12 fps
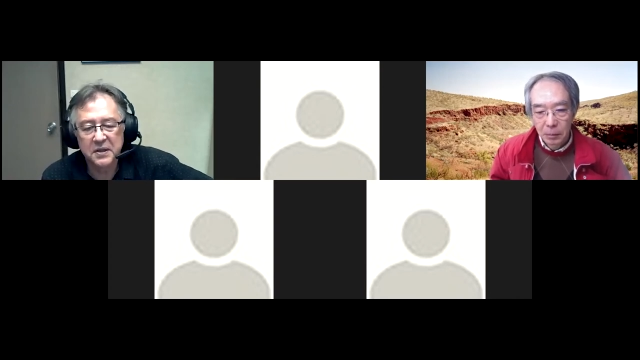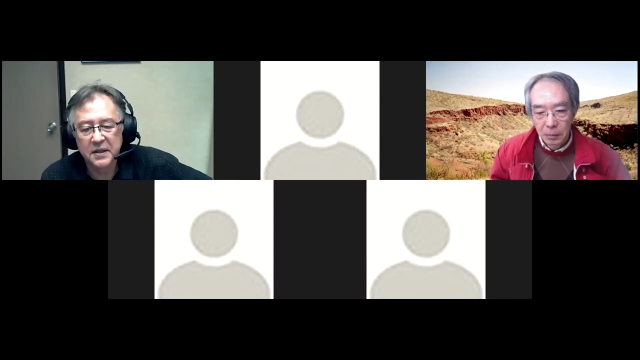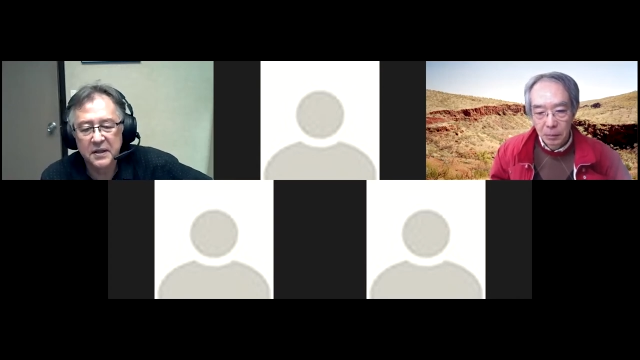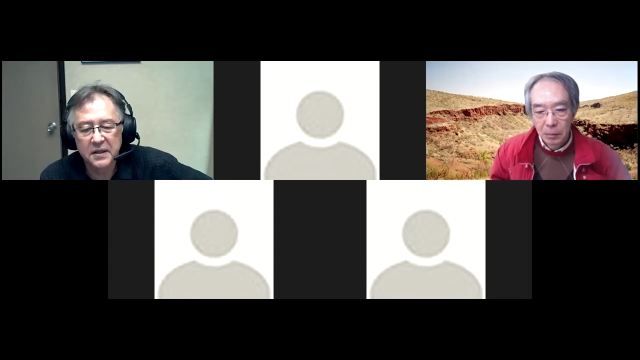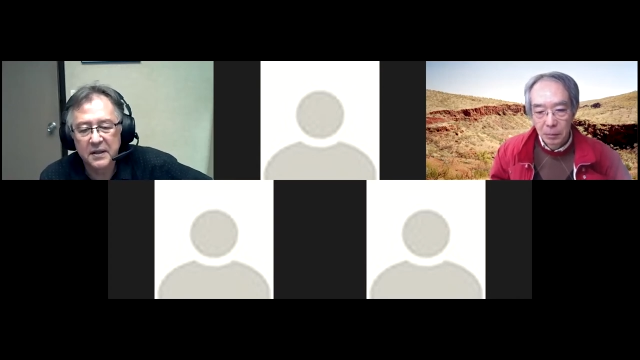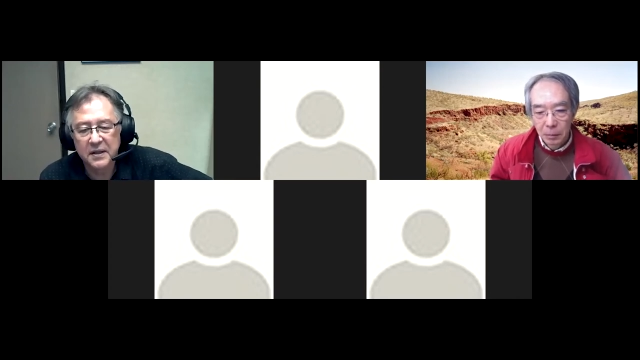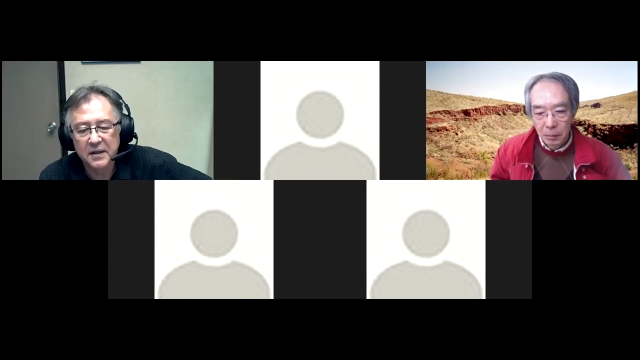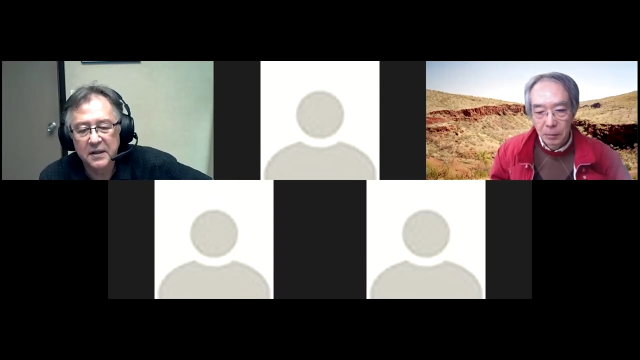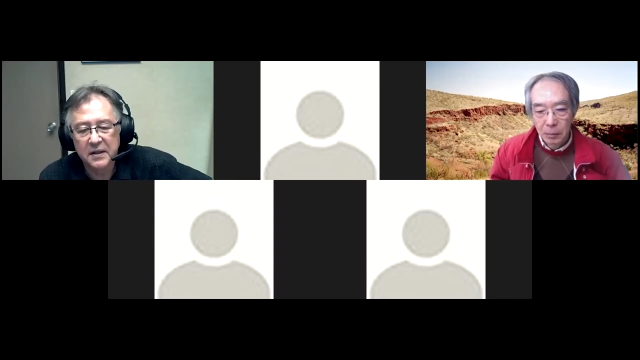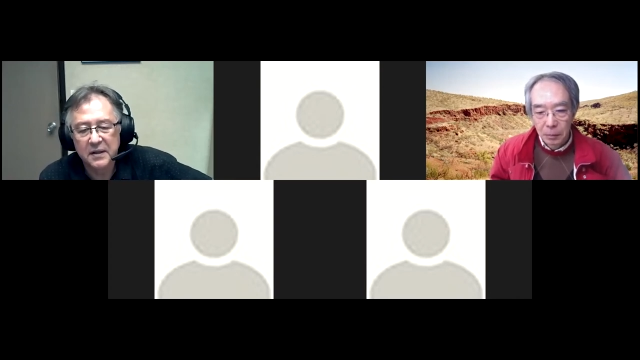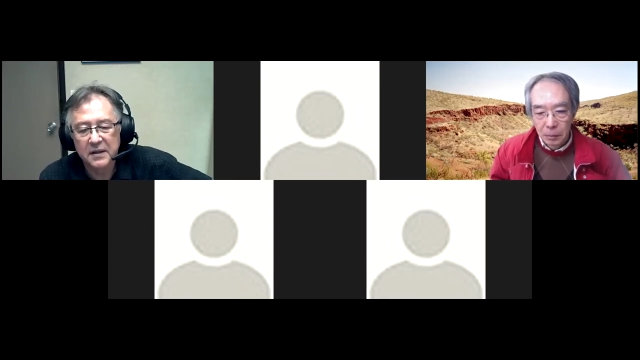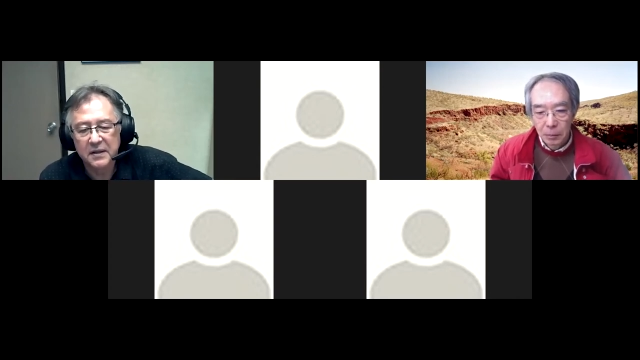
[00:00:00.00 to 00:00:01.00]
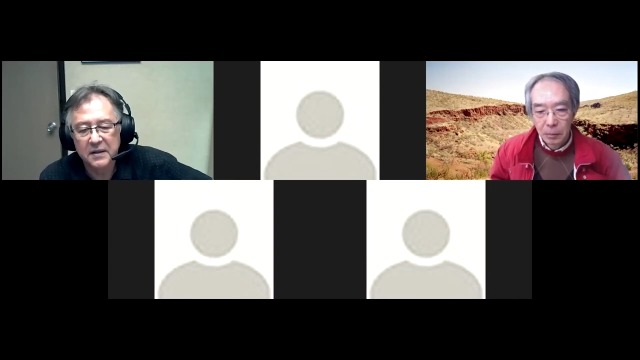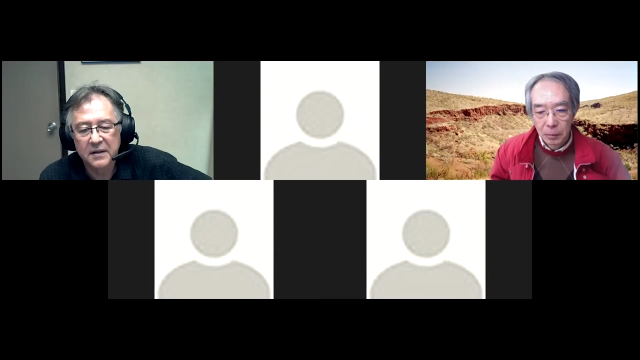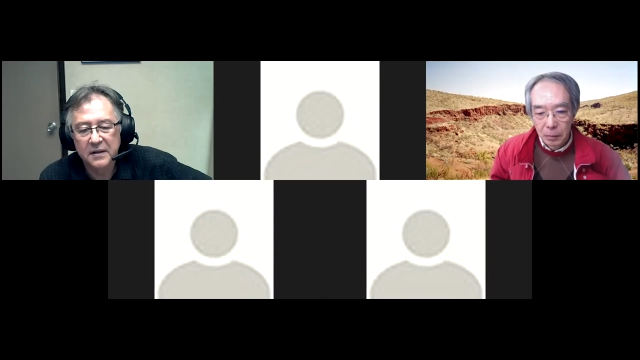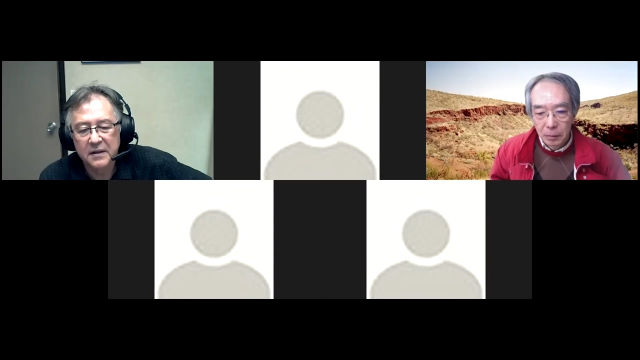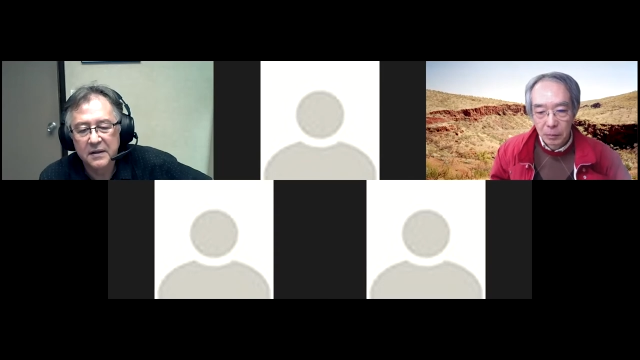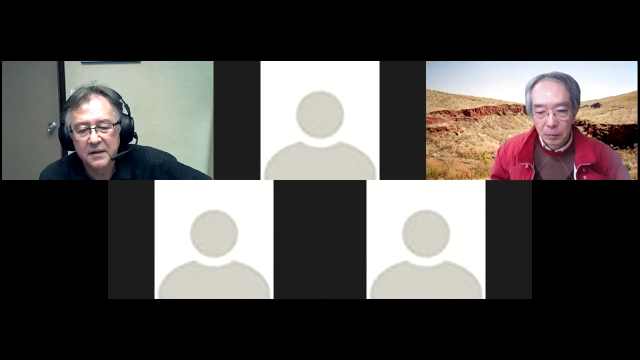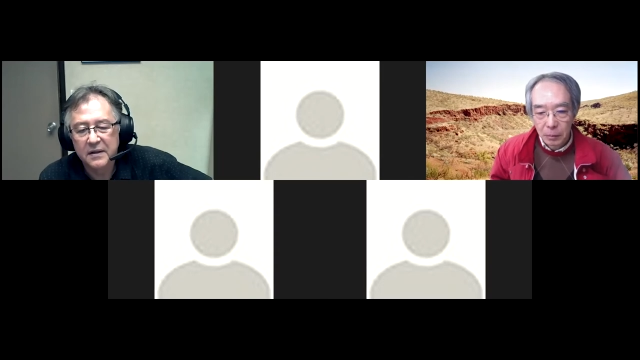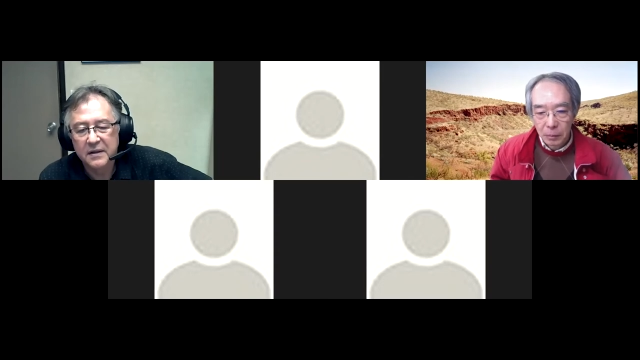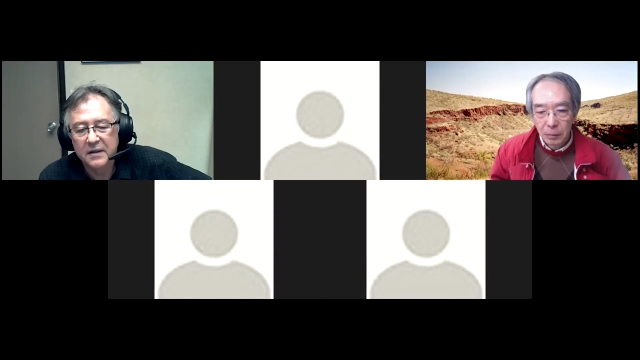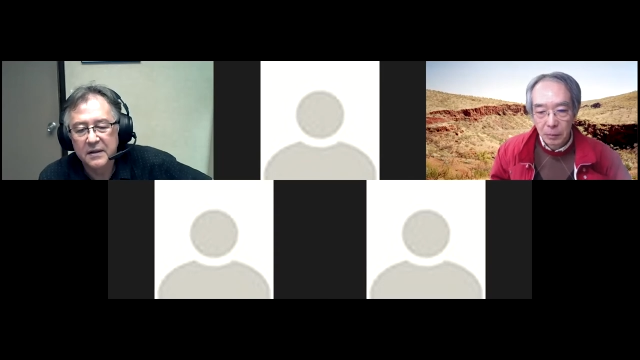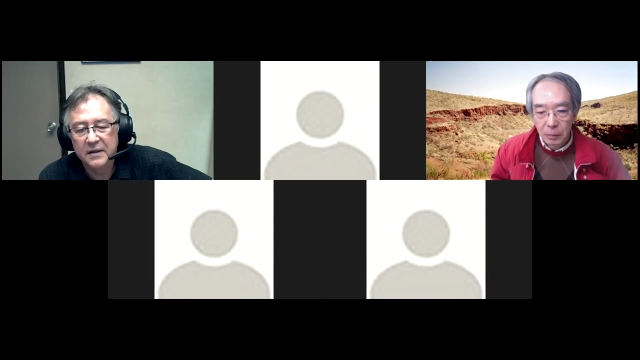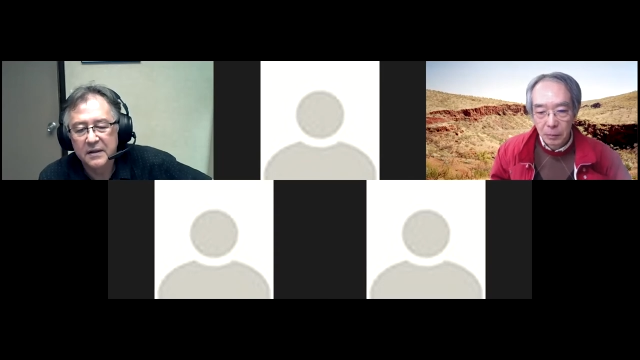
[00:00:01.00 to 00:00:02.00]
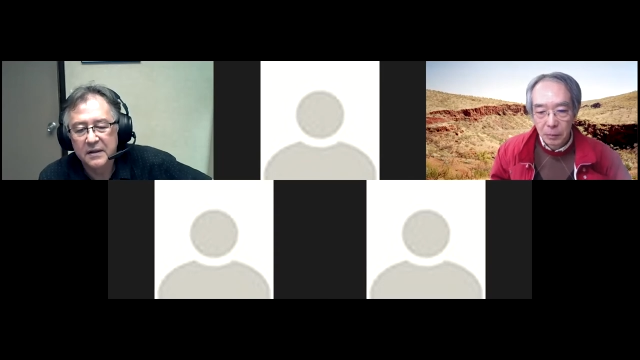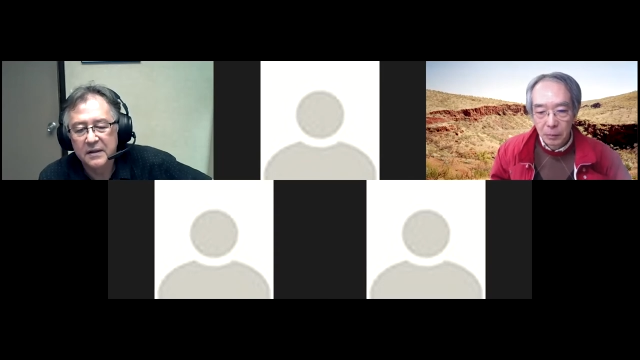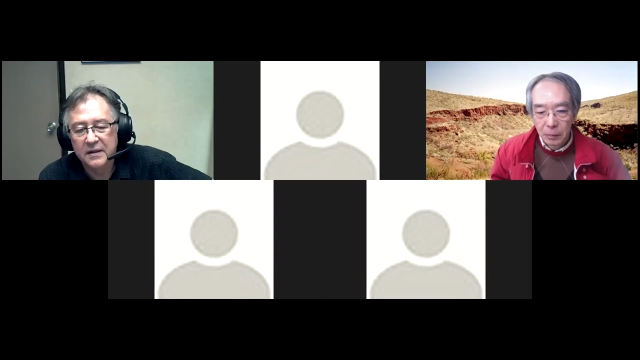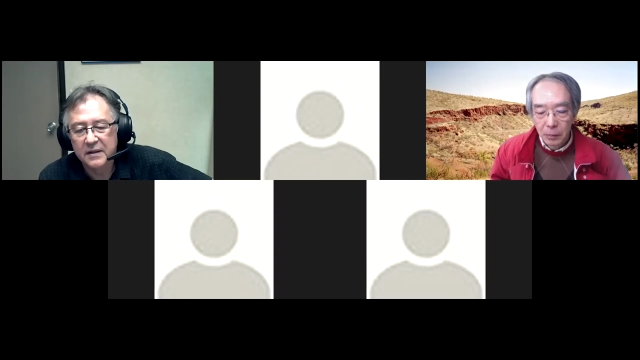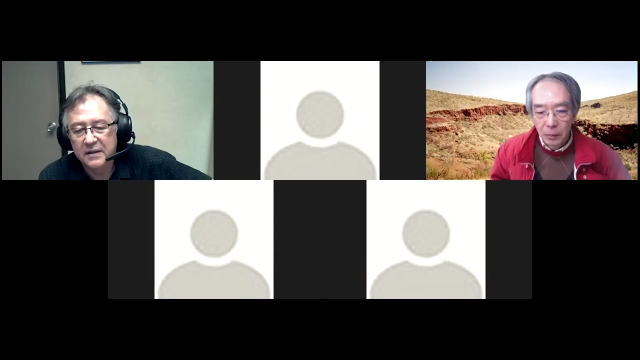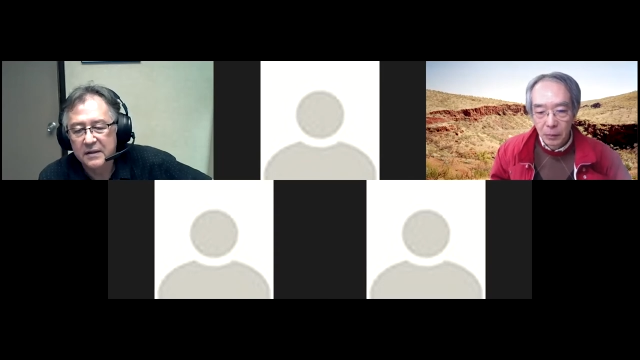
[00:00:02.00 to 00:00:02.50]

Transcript: [no speech]